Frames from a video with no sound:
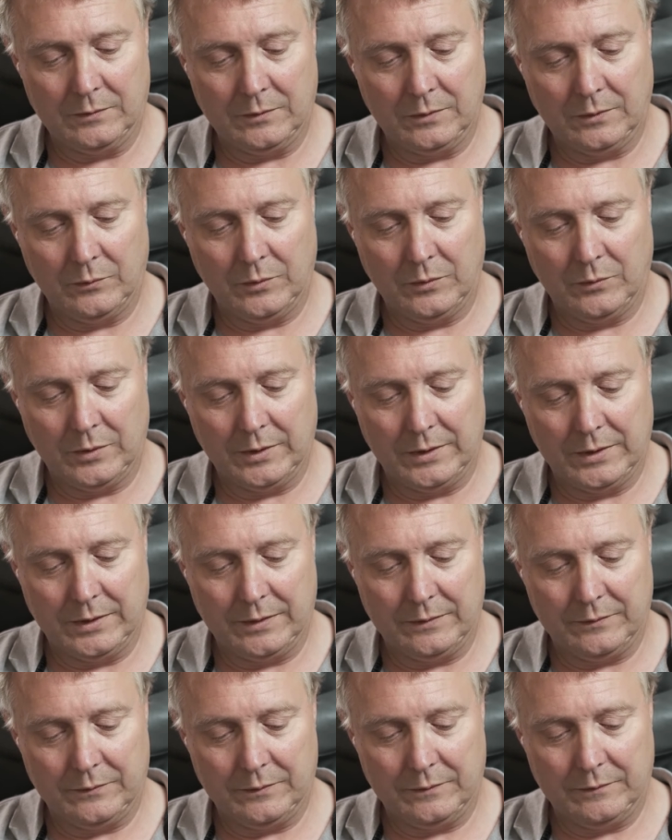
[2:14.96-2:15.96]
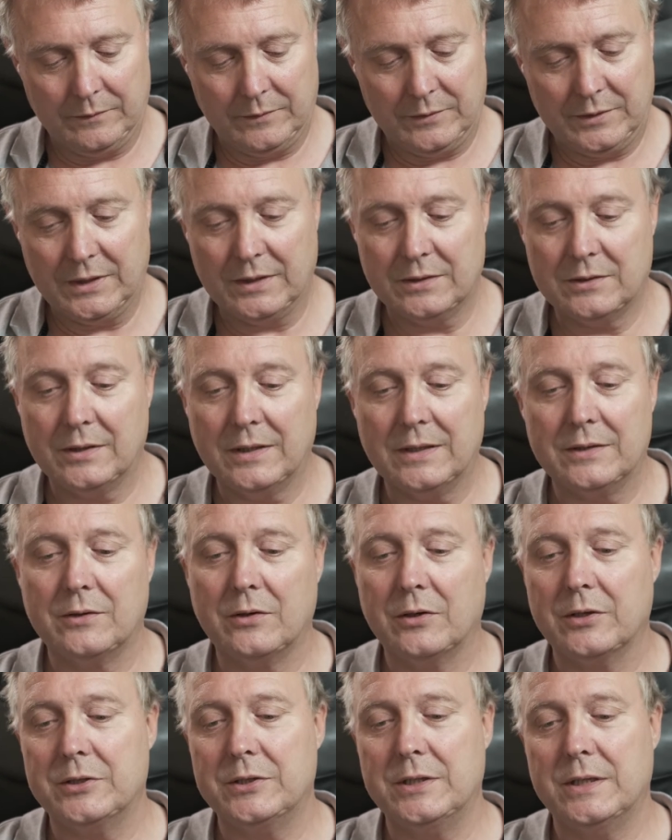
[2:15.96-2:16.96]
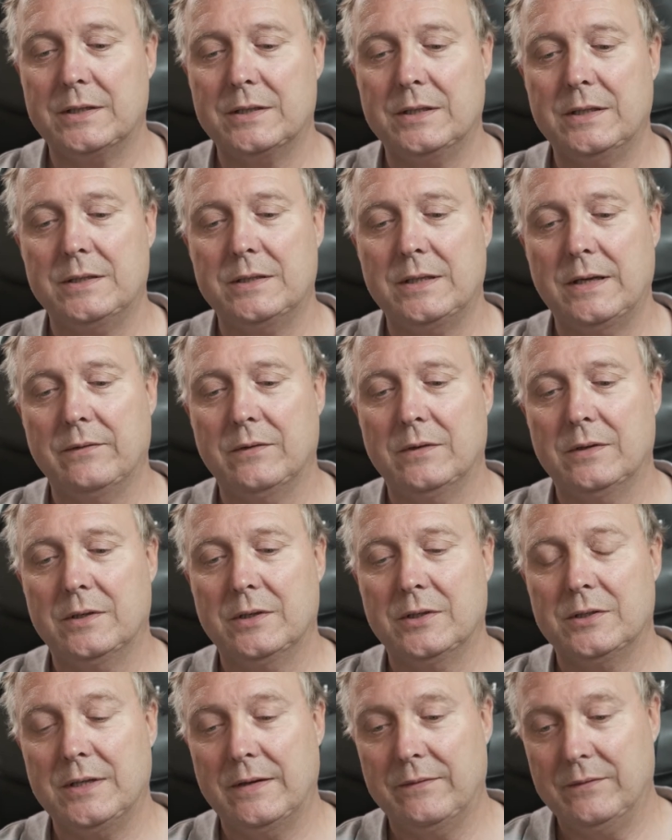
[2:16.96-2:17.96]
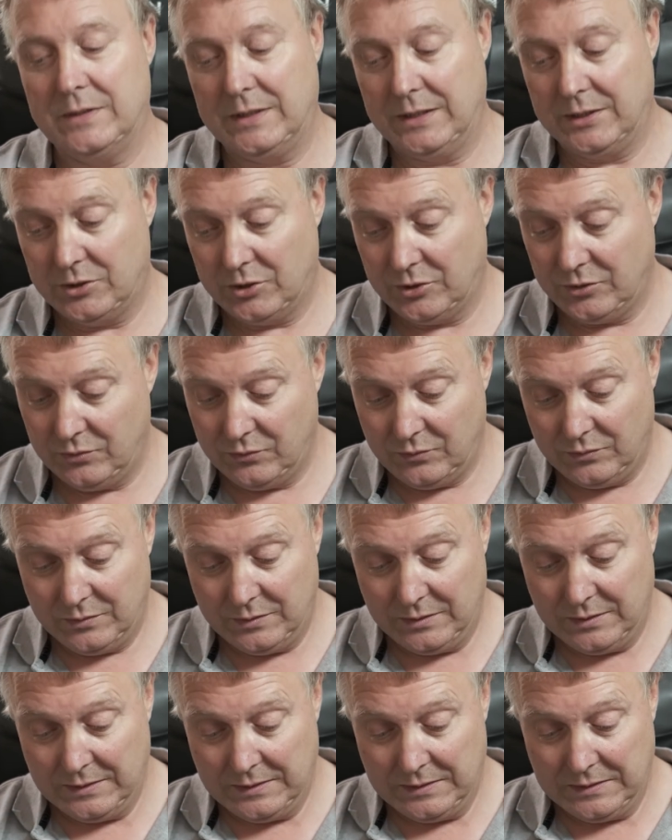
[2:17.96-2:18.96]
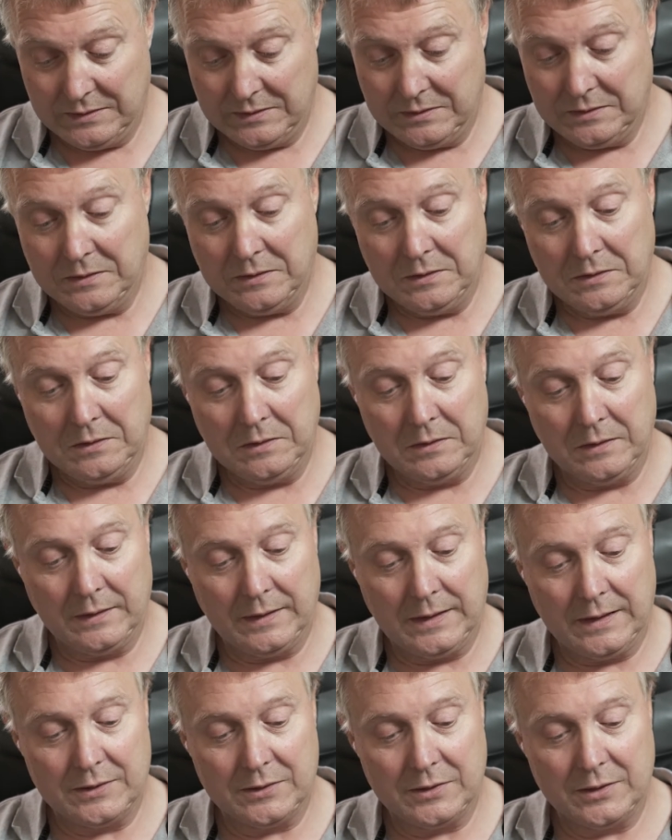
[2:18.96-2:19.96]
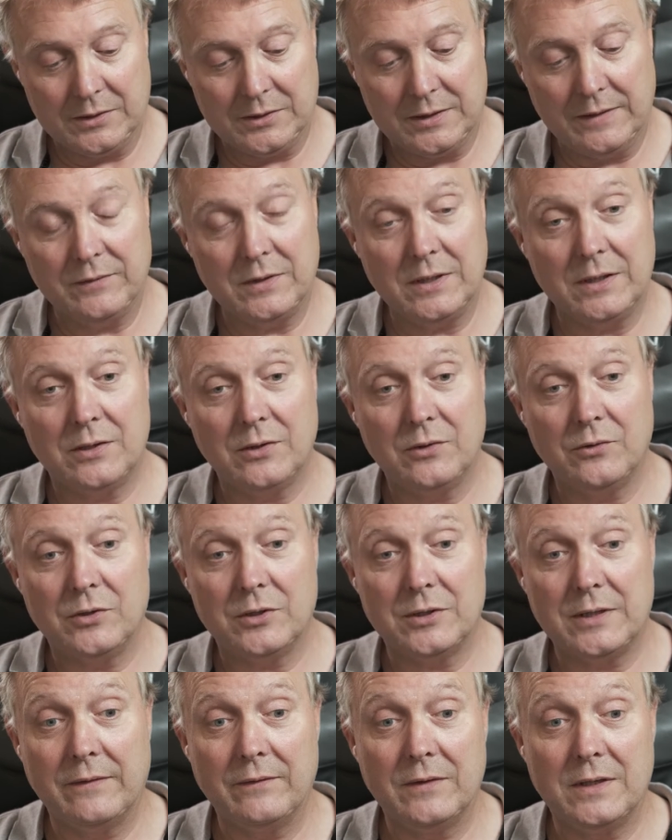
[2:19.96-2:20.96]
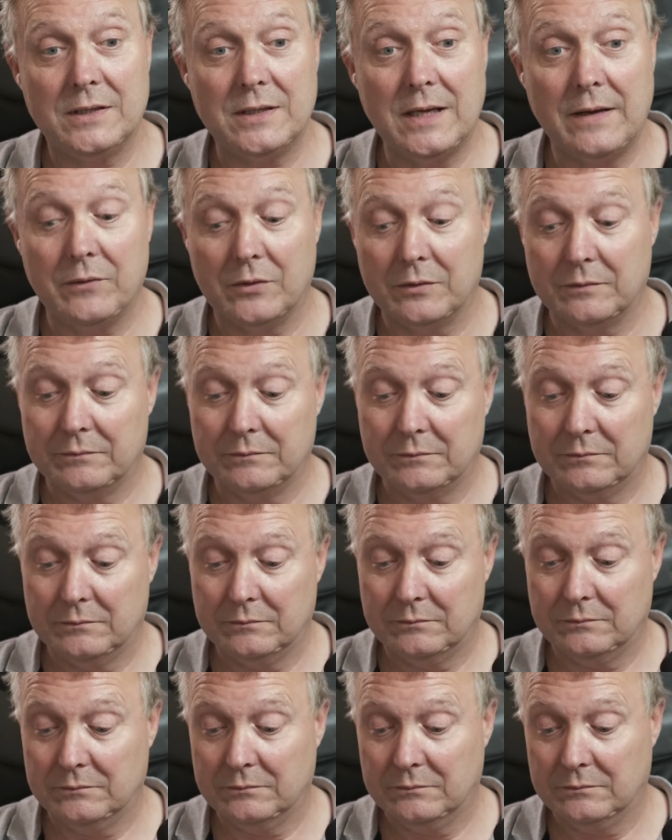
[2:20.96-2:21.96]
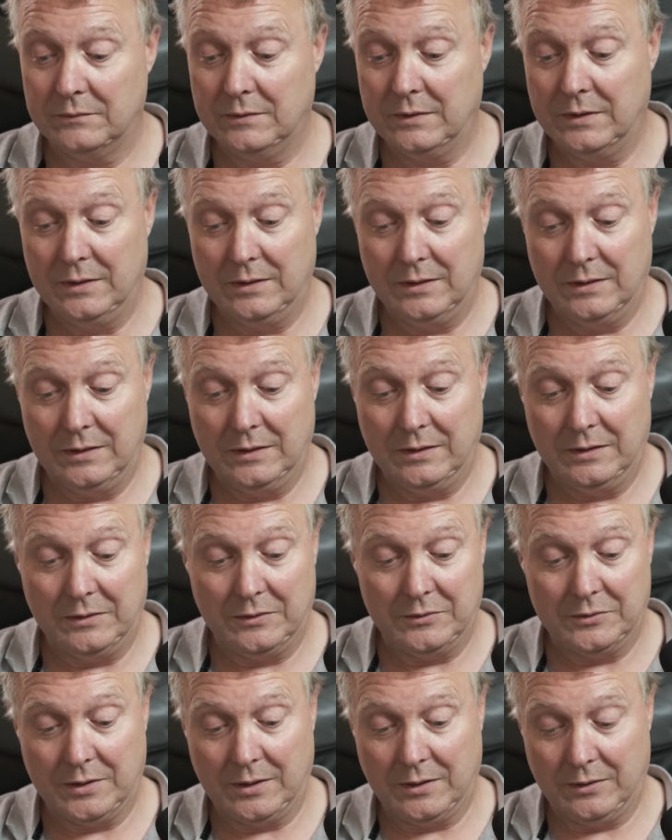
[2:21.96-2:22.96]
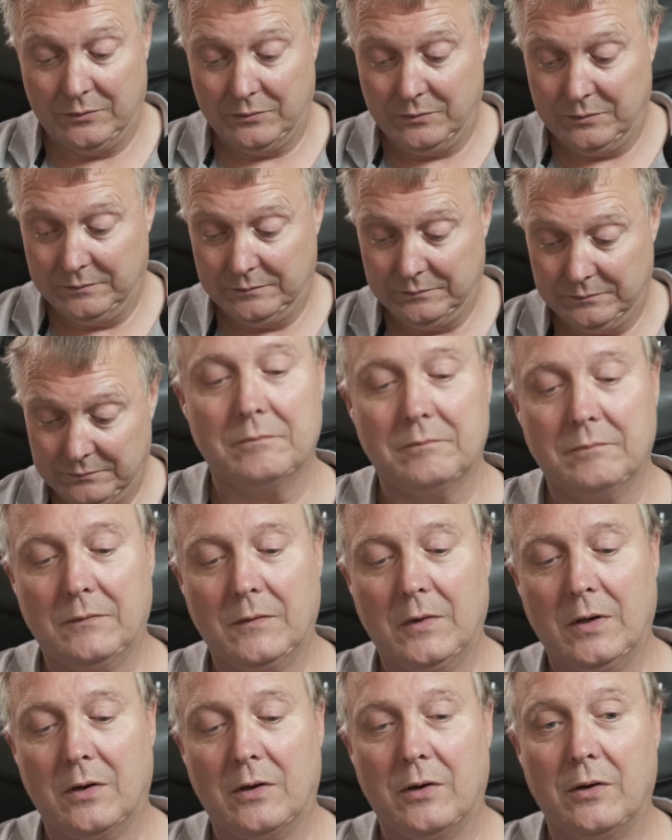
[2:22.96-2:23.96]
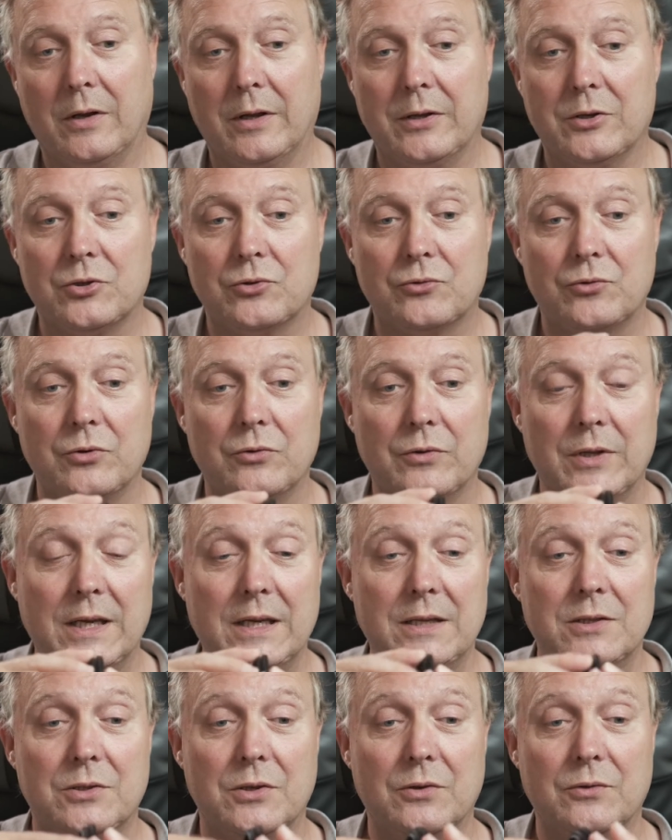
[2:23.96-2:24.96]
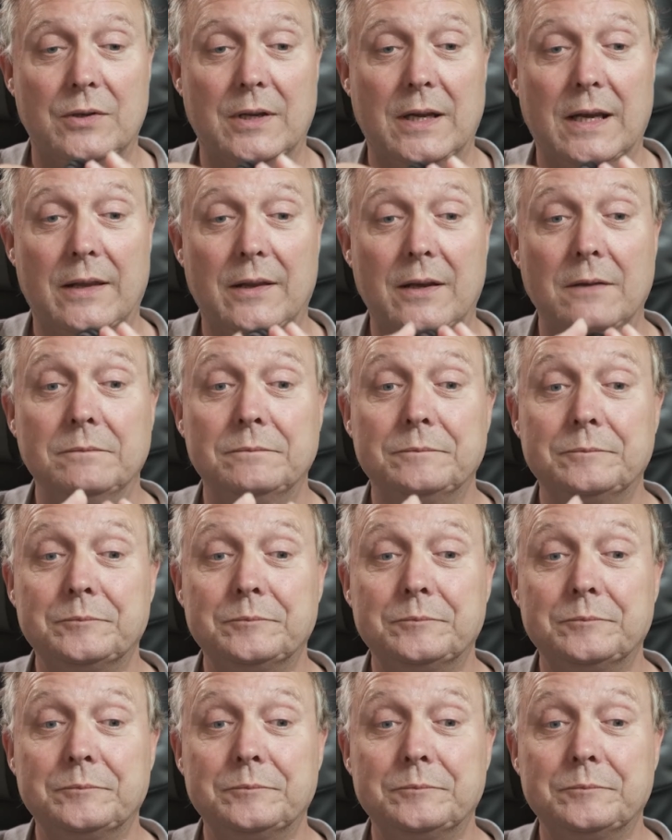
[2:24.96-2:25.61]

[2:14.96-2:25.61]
we want a, so it's got a 67 to 72, and that's a 72 to 77. So I can either screw these two together,